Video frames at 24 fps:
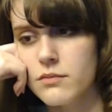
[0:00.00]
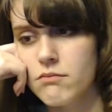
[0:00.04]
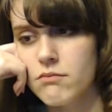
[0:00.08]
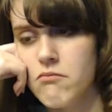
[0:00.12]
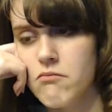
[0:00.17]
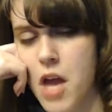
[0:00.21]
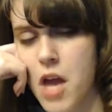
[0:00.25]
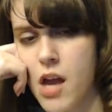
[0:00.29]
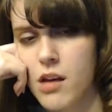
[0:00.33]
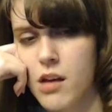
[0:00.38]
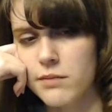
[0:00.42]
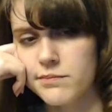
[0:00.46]

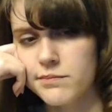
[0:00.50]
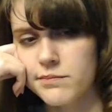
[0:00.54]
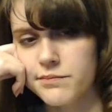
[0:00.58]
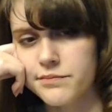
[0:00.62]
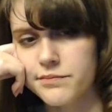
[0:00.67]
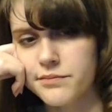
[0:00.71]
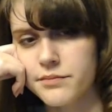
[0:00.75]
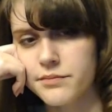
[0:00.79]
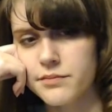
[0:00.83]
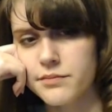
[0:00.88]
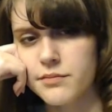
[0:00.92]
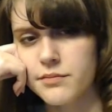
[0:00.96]
Yeah,
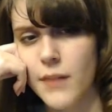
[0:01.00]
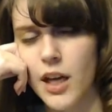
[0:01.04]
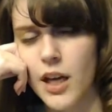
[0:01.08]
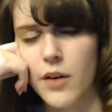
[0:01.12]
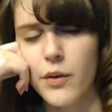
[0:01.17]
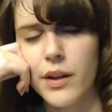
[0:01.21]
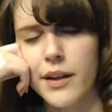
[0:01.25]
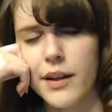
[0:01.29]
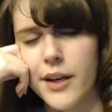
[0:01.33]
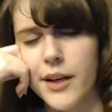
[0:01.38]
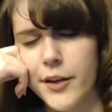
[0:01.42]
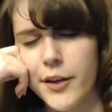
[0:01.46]
I don't
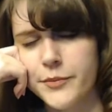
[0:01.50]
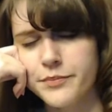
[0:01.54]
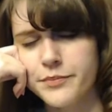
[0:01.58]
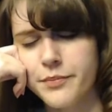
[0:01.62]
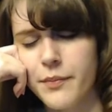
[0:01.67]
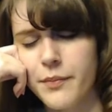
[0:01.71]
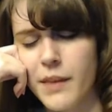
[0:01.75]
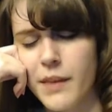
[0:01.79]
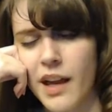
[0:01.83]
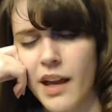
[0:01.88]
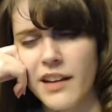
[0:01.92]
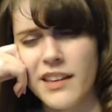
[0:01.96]
really know.
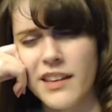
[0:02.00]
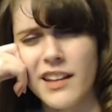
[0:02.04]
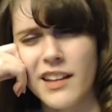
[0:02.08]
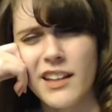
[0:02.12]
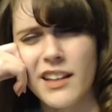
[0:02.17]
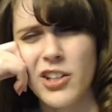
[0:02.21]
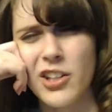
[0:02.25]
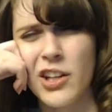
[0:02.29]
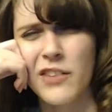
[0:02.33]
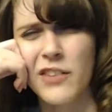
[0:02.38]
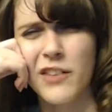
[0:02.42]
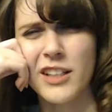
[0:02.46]
I think
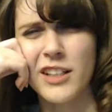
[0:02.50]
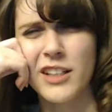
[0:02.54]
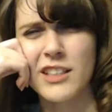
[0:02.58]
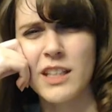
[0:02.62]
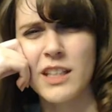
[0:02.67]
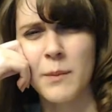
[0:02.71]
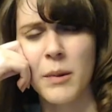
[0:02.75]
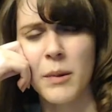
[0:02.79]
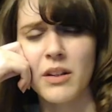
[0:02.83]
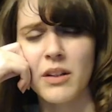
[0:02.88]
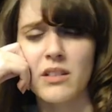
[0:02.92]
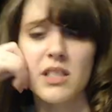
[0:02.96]
that's all I've got to
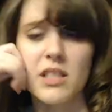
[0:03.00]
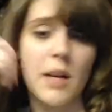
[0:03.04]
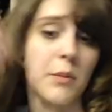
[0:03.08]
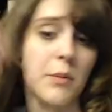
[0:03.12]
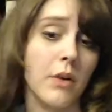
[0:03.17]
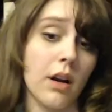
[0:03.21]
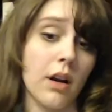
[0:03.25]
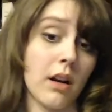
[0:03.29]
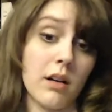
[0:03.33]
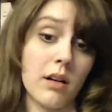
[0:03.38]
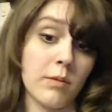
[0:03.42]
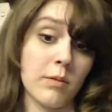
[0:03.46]
say about this
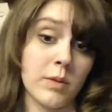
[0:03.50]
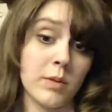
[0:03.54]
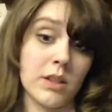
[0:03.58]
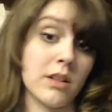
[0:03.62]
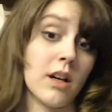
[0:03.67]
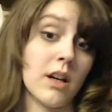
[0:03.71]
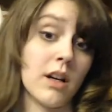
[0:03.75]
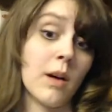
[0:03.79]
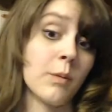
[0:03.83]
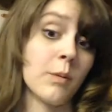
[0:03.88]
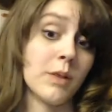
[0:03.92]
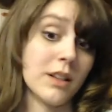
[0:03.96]
chapter.
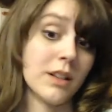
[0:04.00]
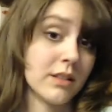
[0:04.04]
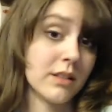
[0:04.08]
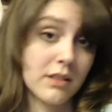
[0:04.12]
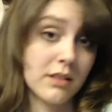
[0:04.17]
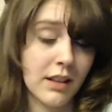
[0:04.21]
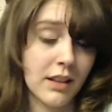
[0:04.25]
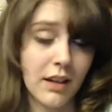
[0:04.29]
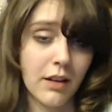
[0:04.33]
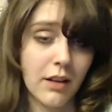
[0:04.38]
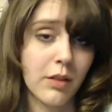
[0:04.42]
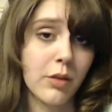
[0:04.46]

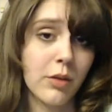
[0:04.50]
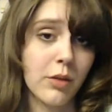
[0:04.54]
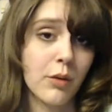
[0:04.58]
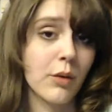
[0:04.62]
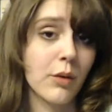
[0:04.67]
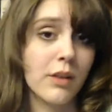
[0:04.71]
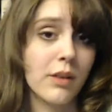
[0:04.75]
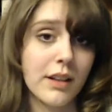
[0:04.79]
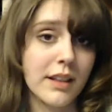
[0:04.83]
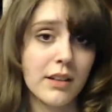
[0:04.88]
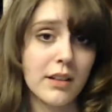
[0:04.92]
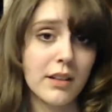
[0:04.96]
Obviously, I
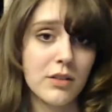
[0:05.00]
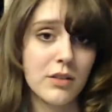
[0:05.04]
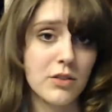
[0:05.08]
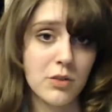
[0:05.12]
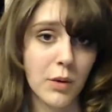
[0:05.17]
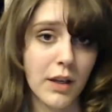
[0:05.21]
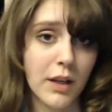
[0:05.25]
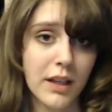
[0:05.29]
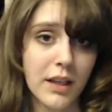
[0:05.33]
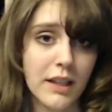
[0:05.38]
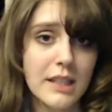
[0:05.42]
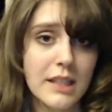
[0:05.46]
thoroughly
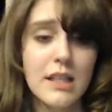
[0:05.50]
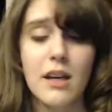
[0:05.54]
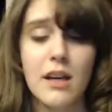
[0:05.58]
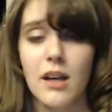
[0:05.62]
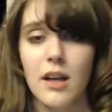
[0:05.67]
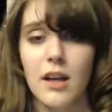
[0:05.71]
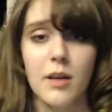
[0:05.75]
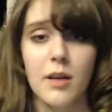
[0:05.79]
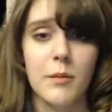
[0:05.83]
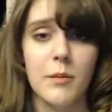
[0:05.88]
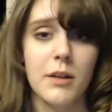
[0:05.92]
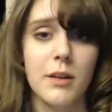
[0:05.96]
enjoyed it
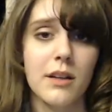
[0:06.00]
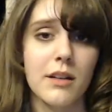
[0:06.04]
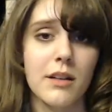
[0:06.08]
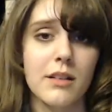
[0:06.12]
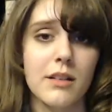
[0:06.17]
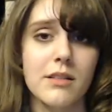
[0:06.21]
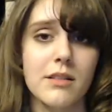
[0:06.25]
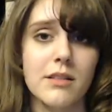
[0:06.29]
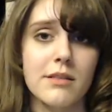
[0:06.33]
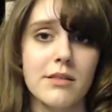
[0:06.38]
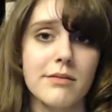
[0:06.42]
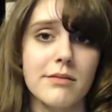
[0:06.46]

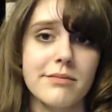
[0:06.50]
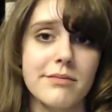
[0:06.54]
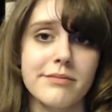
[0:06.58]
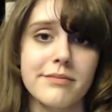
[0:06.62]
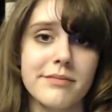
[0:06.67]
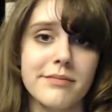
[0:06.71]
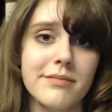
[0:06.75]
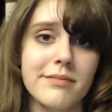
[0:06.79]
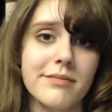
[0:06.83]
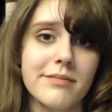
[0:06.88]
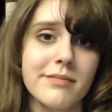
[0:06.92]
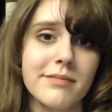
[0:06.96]
because
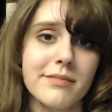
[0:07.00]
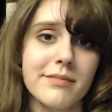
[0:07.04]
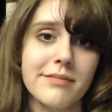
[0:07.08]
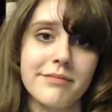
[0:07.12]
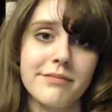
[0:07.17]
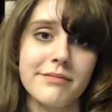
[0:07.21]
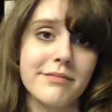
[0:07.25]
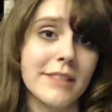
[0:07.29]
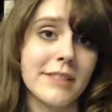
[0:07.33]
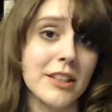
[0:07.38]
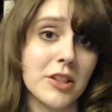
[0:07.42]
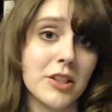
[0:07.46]

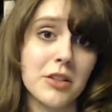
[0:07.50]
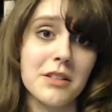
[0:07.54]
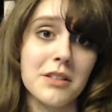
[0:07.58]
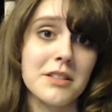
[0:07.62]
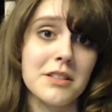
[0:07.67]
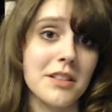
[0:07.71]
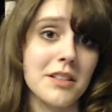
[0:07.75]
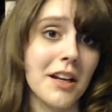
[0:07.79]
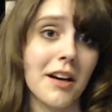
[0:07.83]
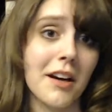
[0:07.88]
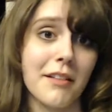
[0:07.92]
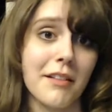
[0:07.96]
it's good
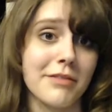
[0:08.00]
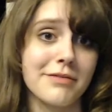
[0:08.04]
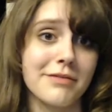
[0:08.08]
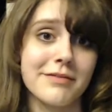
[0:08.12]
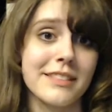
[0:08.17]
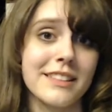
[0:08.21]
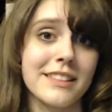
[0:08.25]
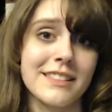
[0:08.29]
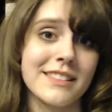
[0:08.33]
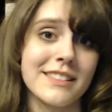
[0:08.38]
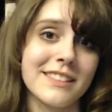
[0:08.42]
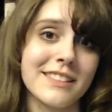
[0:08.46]
stuff.
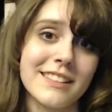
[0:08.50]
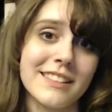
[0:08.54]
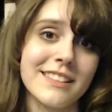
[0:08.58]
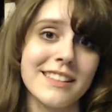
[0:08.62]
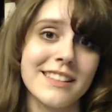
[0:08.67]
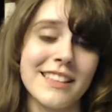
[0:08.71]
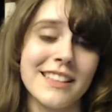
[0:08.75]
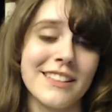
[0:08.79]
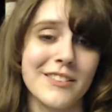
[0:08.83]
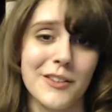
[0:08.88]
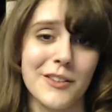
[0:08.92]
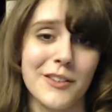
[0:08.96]
It's
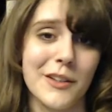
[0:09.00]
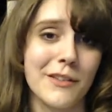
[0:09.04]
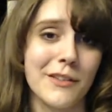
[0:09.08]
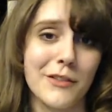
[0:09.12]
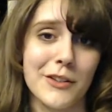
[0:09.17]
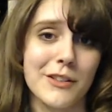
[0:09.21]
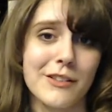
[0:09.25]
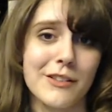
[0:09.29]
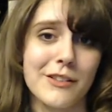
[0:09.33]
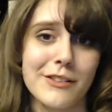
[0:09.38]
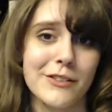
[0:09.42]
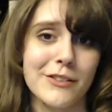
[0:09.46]
Gintoki
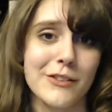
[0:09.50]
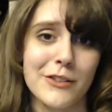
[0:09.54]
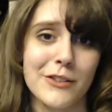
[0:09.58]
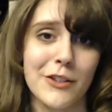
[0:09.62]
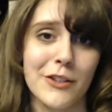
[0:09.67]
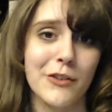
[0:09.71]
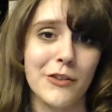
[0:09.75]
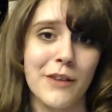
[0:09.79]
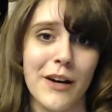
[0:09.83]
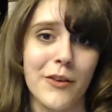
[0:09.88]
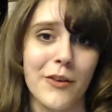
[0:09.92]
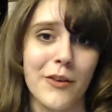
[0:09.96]
versus
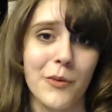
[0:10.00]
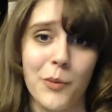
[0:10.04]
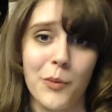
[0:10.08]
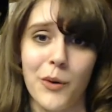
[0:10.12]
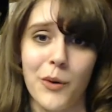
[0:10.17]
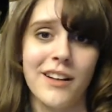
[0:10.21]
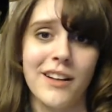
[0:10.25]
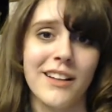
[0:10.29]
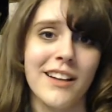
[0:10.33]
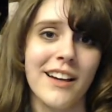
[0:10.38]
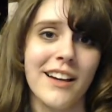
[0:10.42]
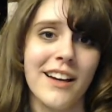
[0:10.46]
Utsuro round
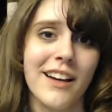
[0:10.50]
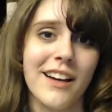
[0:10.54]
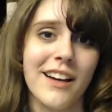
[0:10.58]
one.